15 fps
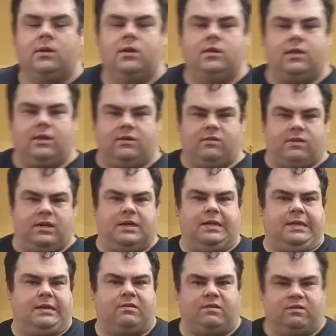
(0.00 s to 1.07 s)
that is in the
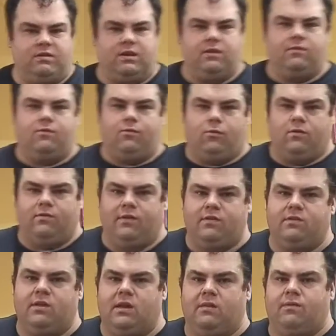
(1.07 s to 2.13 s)
existing Ford
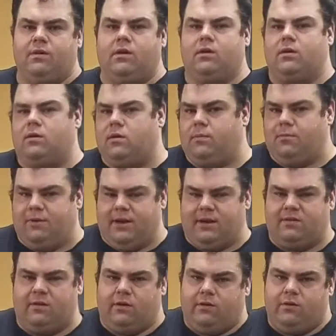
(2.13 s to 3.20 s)
Festiva, Capri
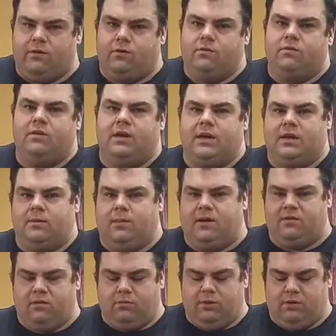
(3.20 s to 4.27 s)
XR2s, and the Mazda
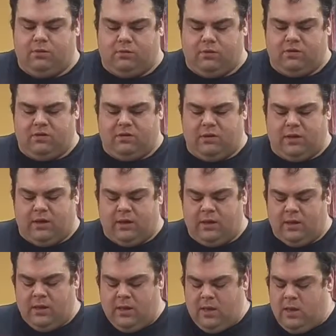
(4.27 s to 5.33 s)
323 GT.
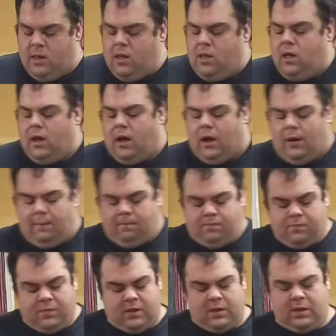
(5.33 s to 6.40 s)

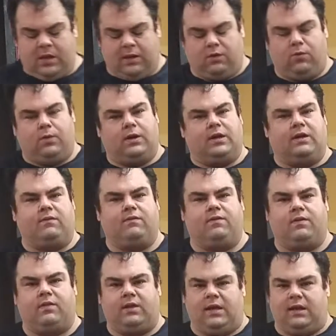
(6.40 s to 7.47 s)
I do want to give
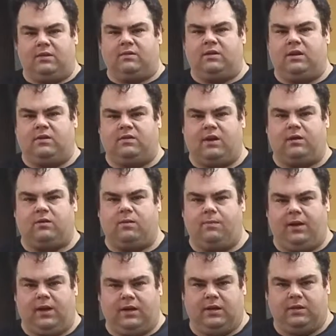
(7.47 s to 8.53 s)
thanks and a shout out to
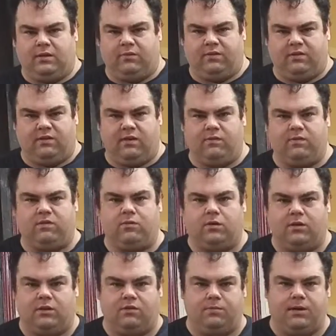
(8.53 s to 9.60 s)
Ben at the Festiva store.
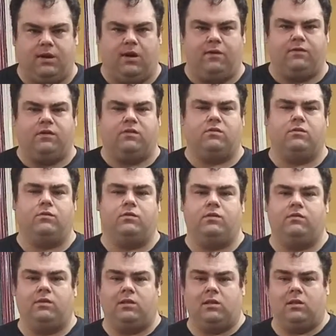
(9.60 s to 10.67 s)
These will be offered
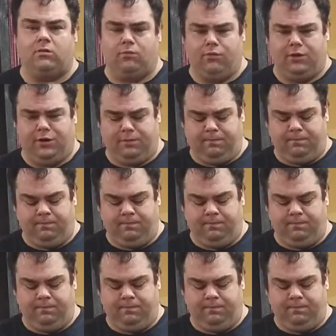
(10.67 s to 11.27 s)
exclusively through him.